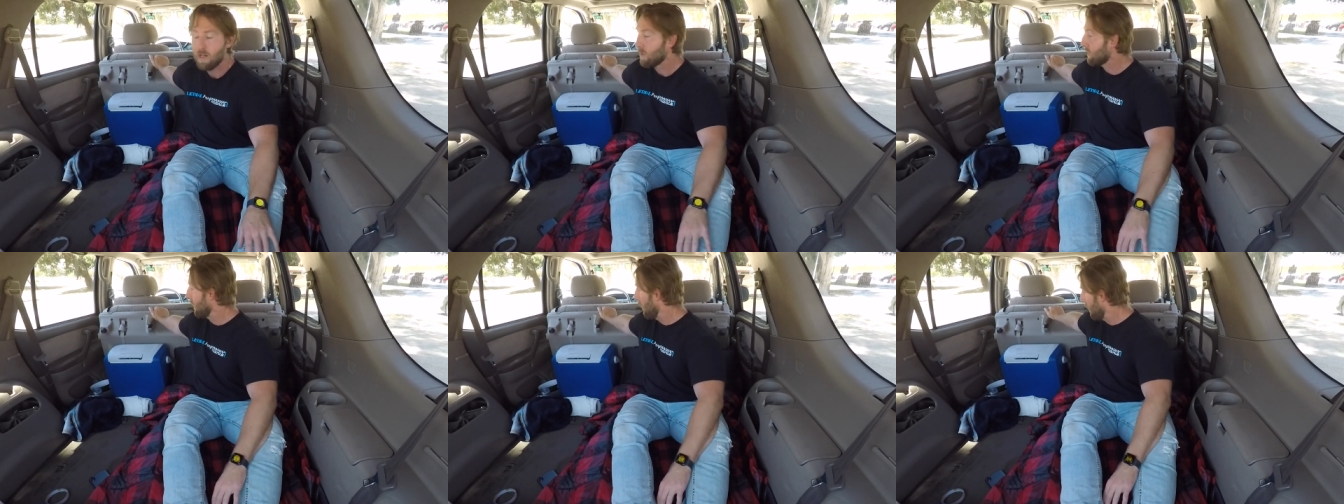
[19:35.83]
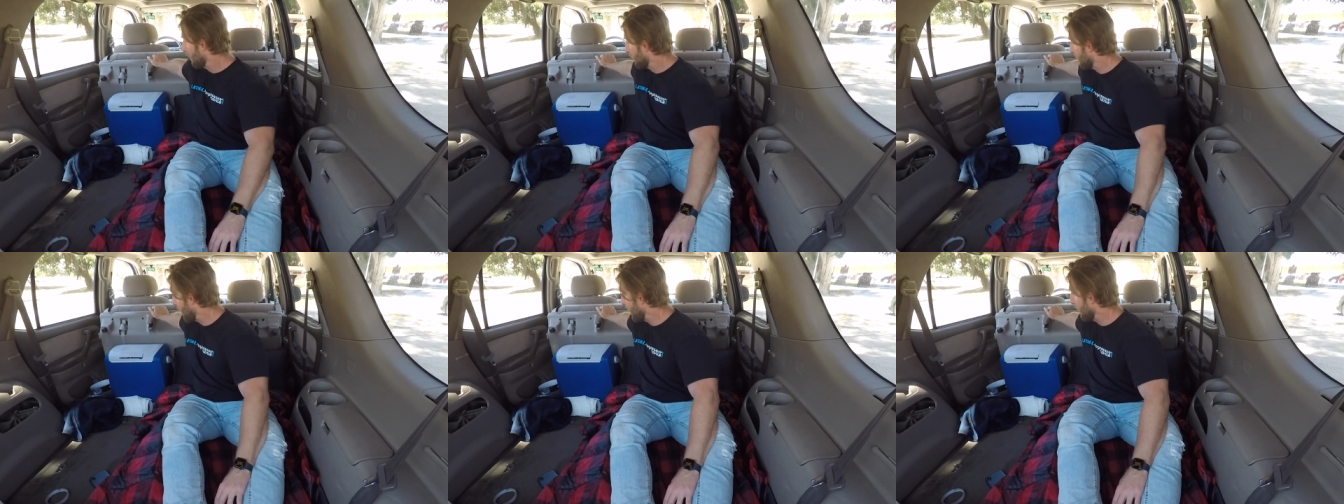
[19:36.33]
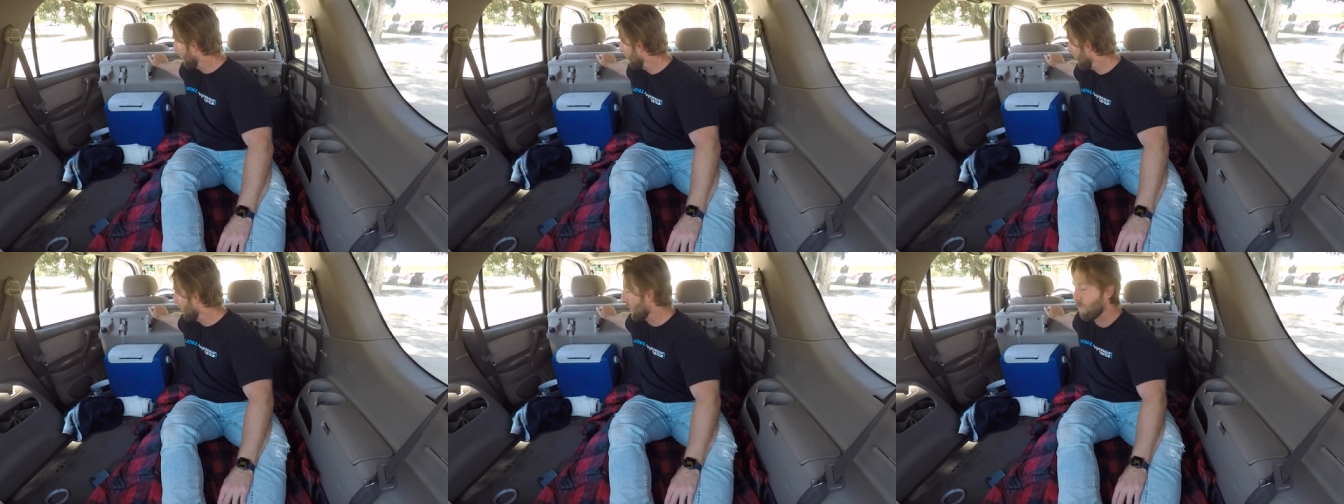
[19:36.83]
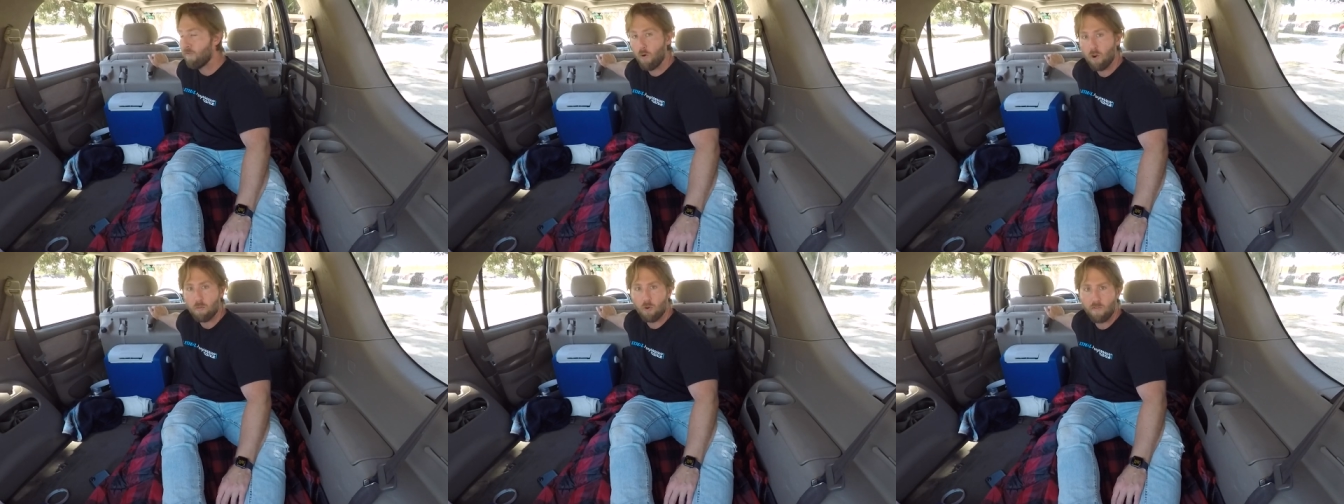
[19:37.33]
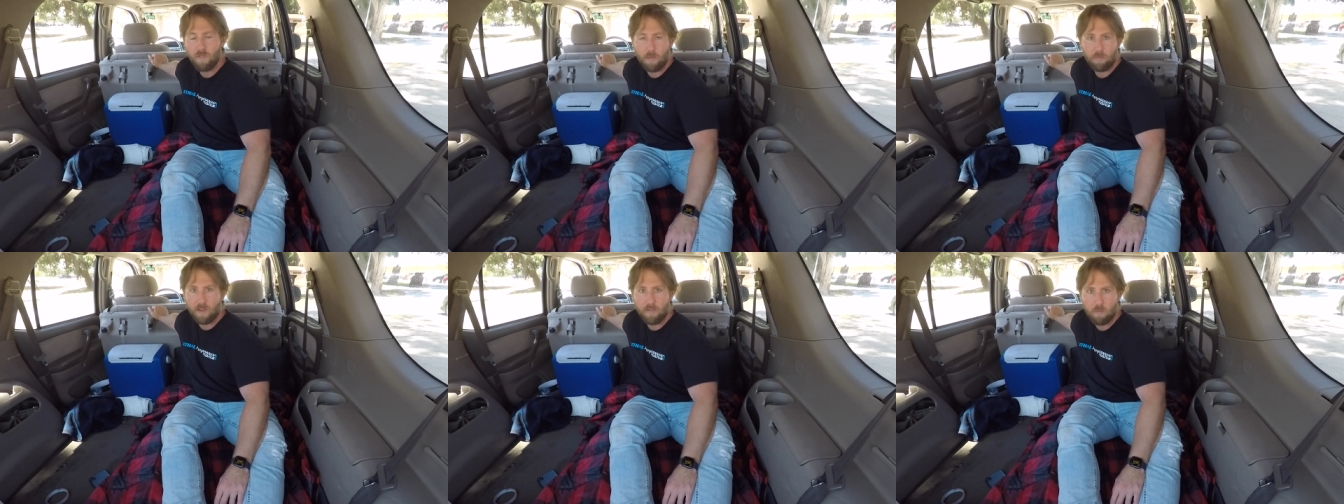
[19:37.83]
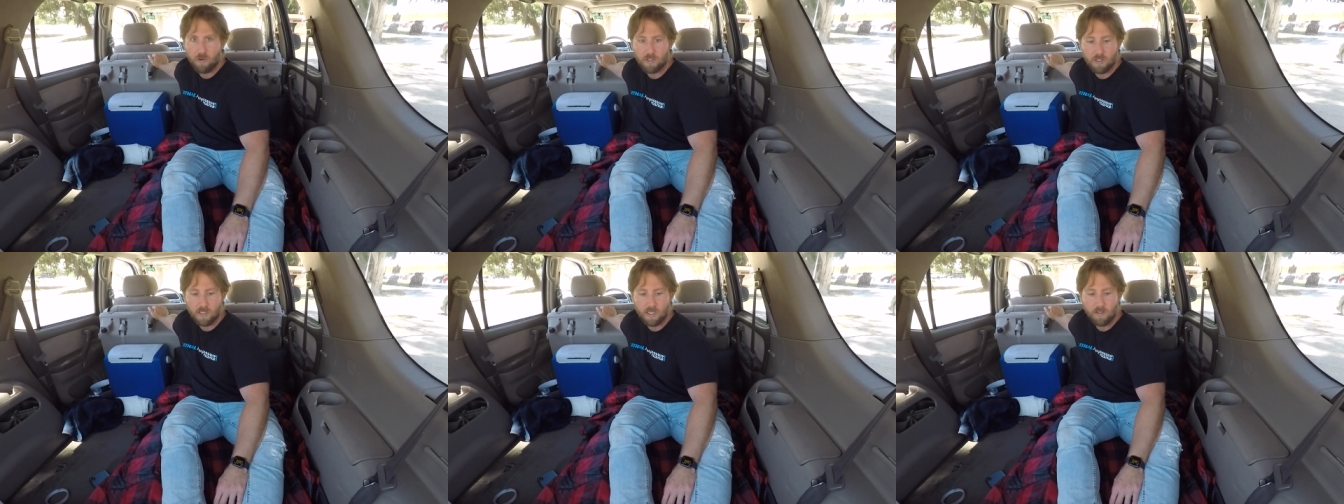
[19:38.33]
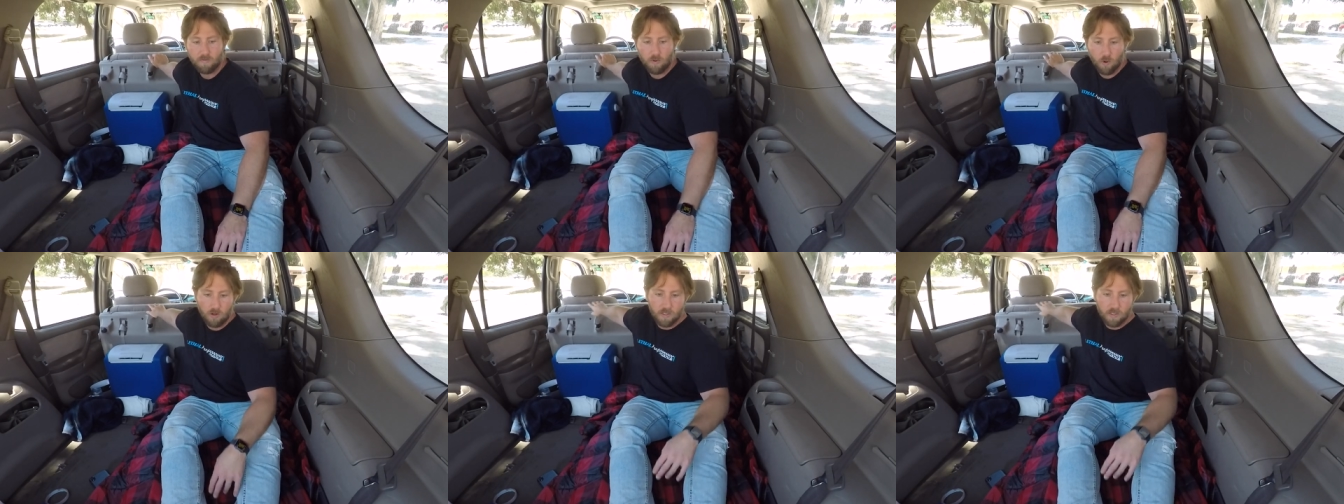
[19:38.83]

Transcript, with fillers: So technically they'd go forward more if I even push the seat forward.